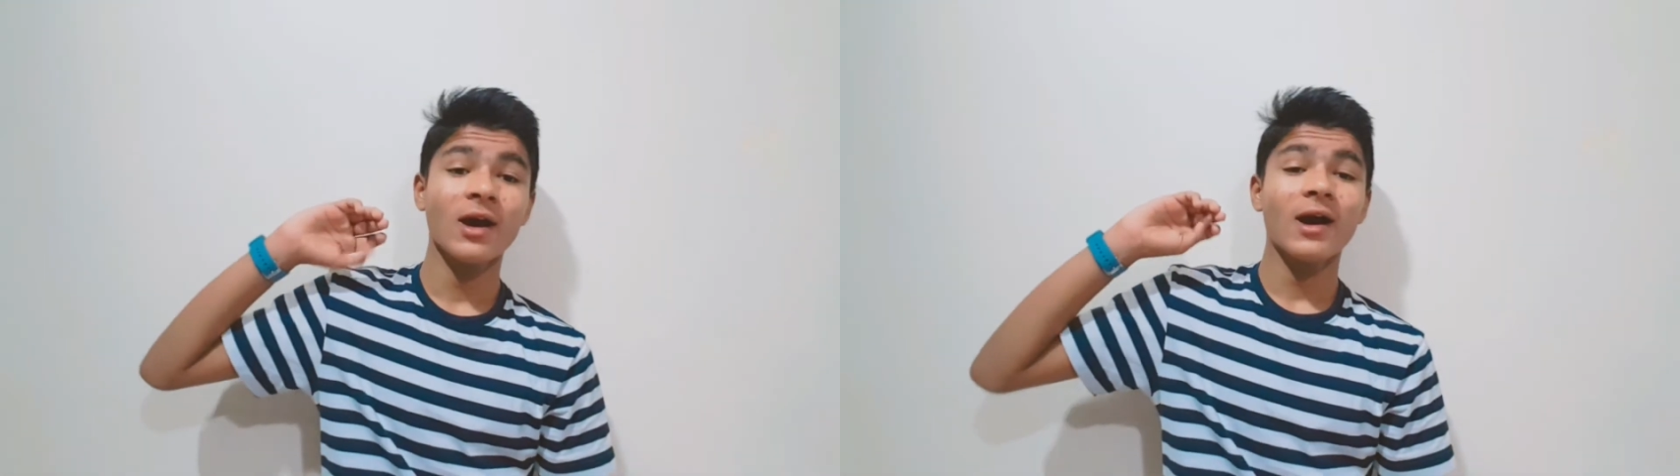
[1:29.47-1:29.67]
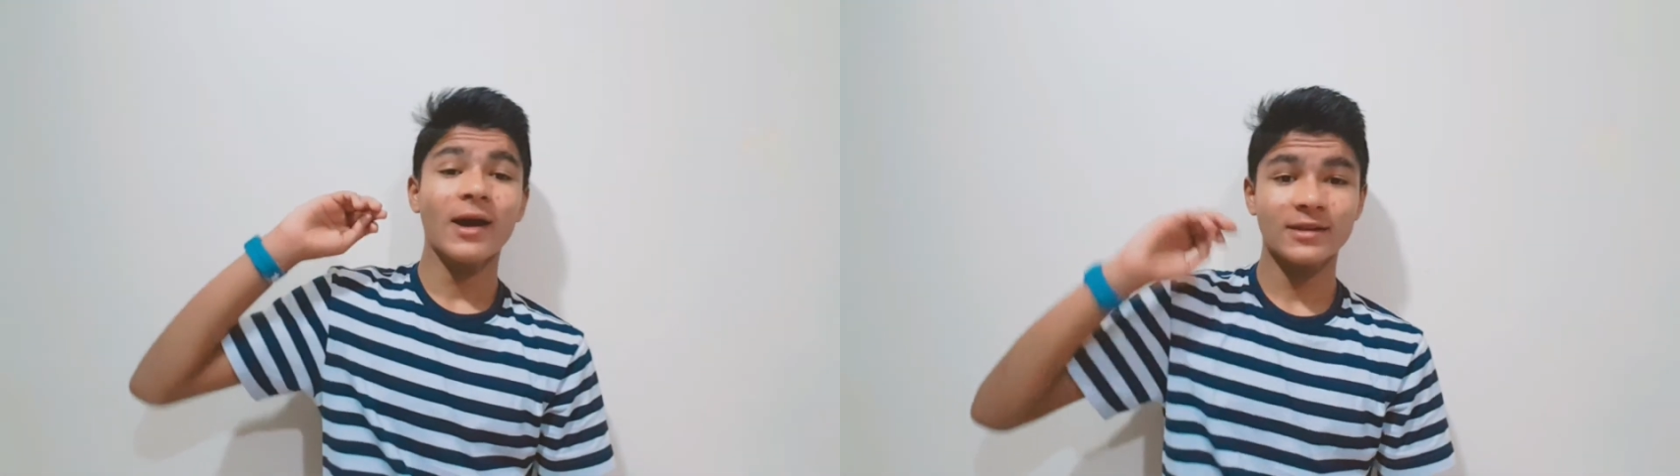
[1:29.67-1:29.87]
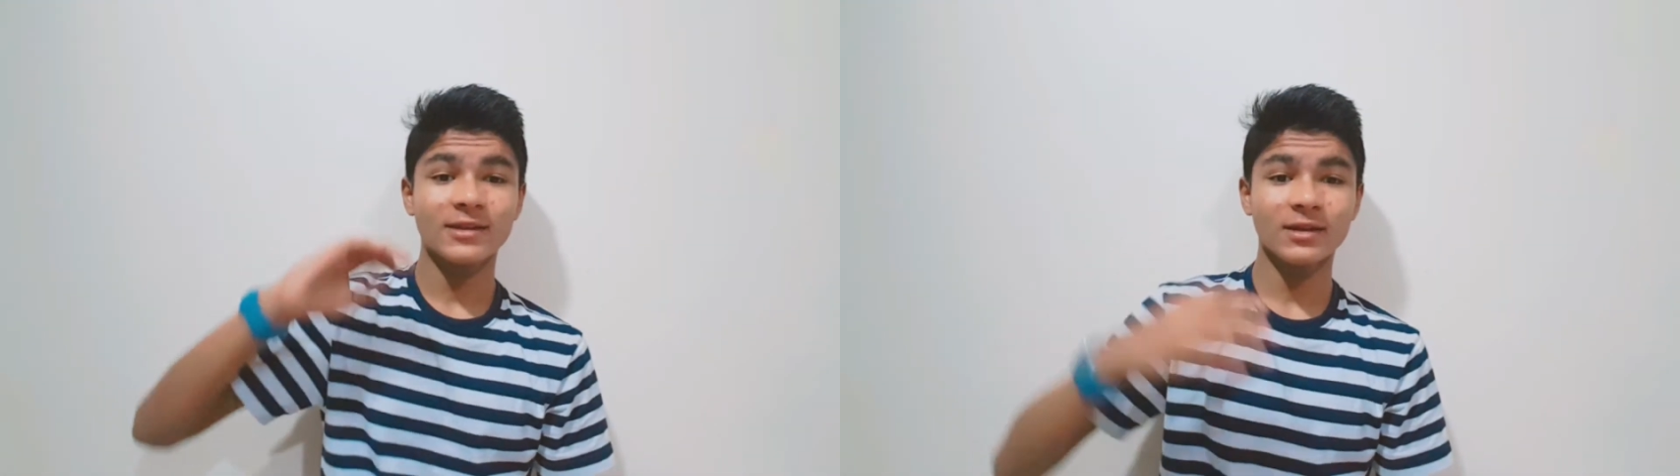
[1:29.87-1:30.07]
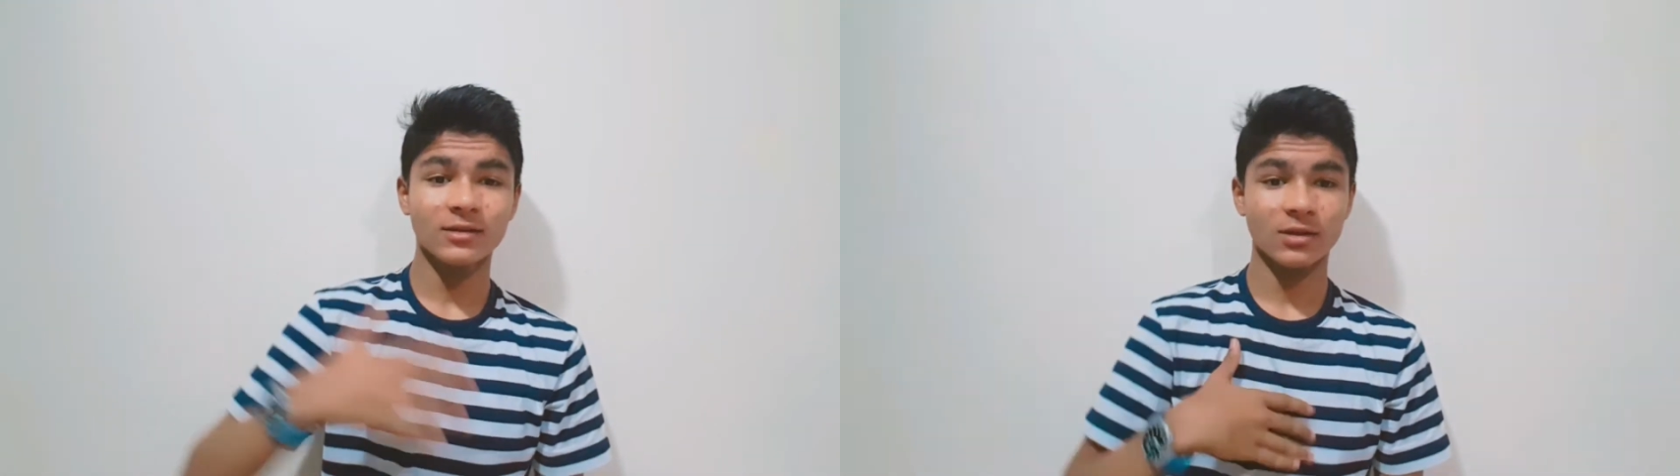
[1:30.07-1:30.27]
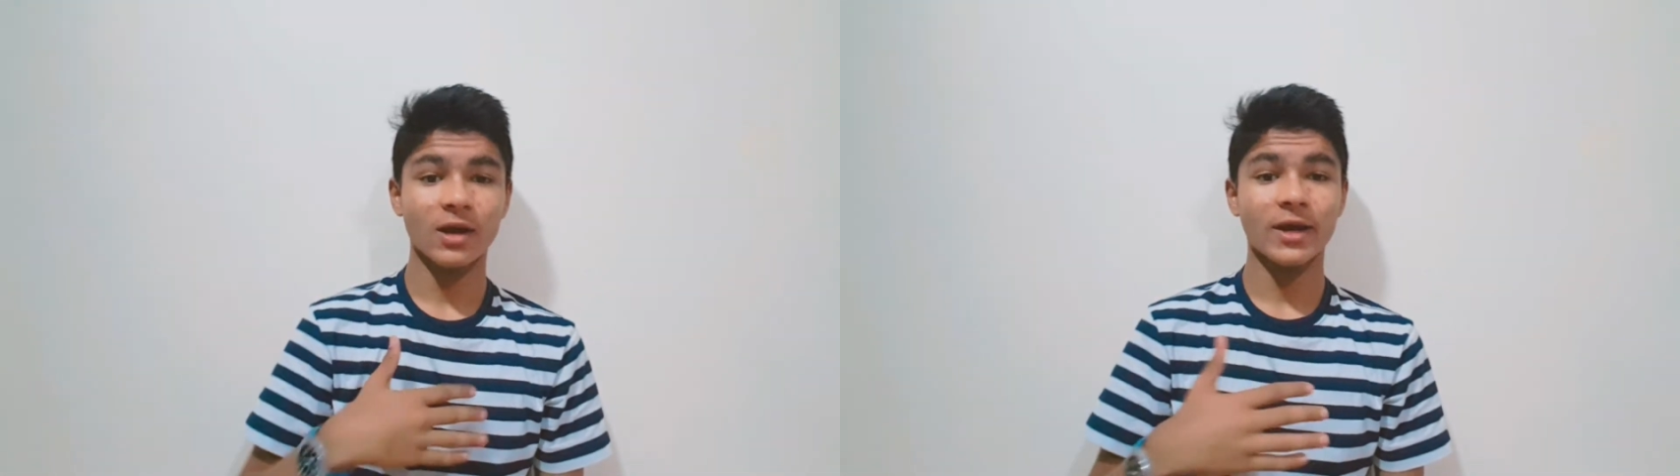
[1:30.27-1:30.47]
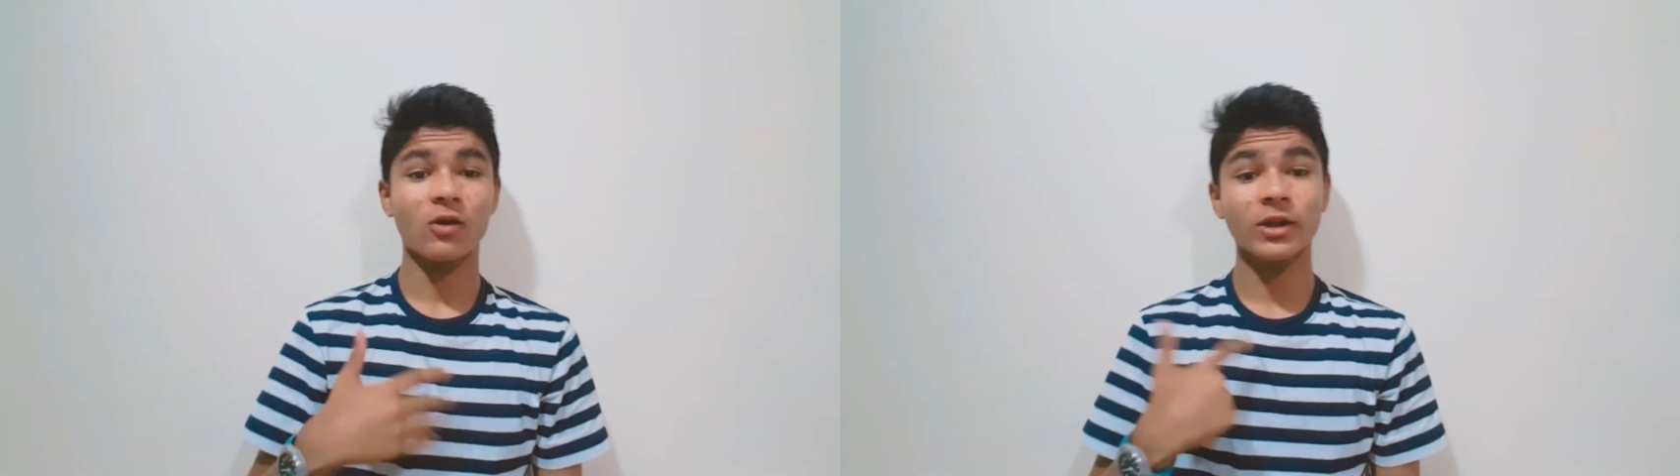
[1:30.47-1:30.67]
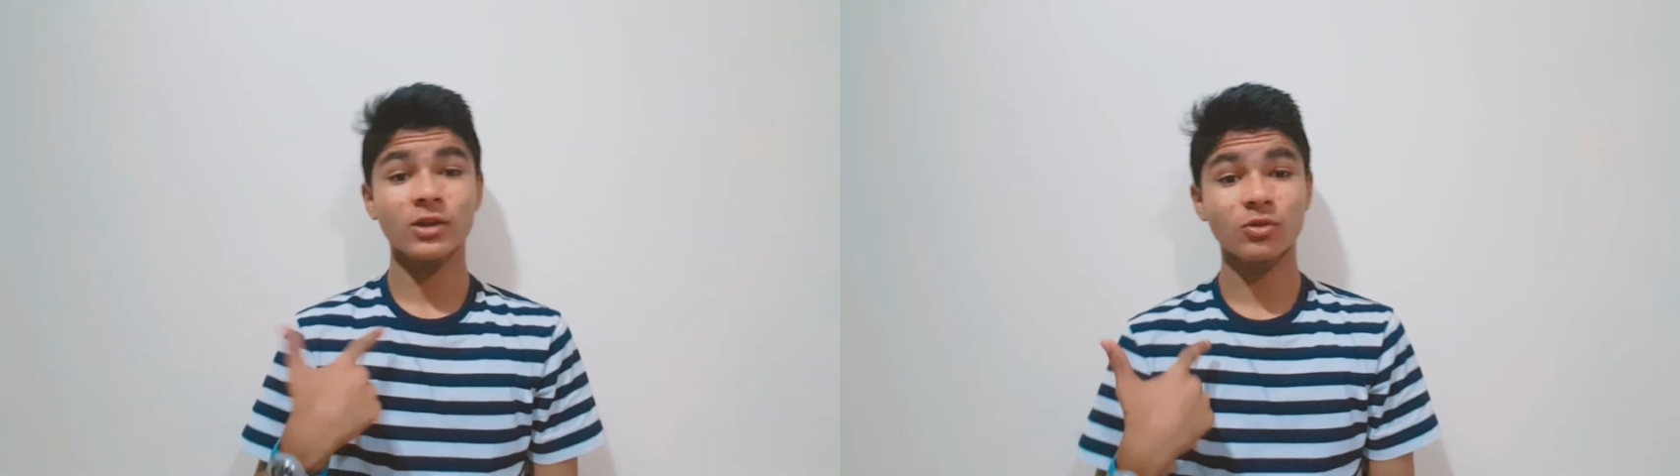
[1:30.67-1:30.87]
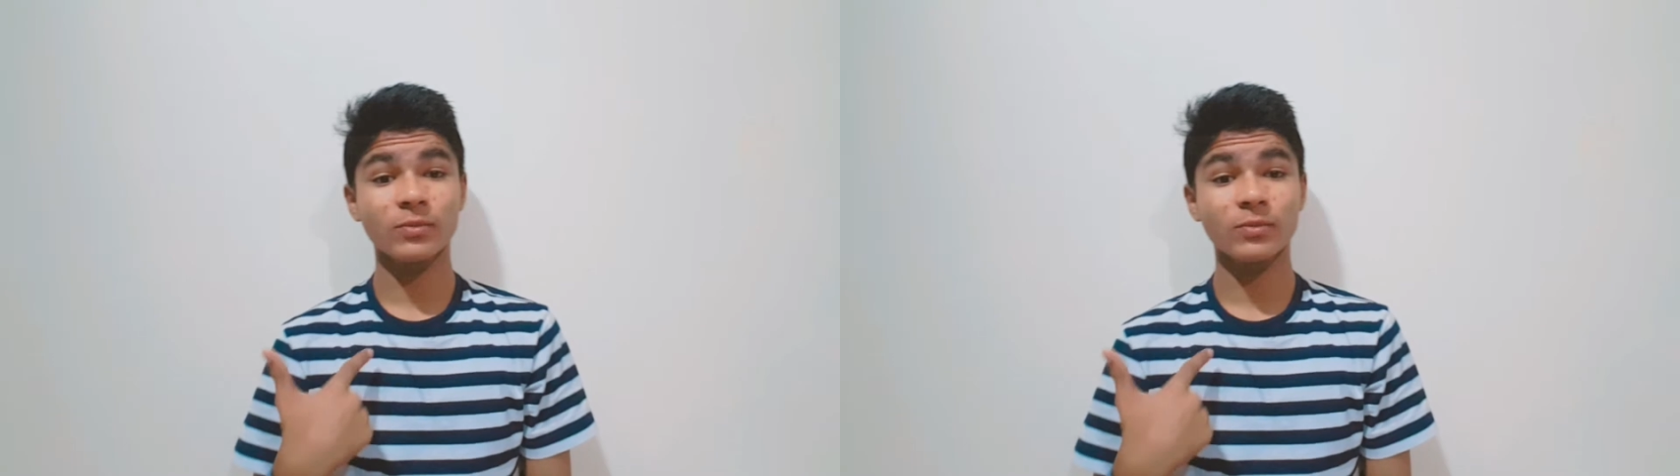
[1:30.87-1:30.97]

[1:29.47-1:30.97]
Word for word: I think according to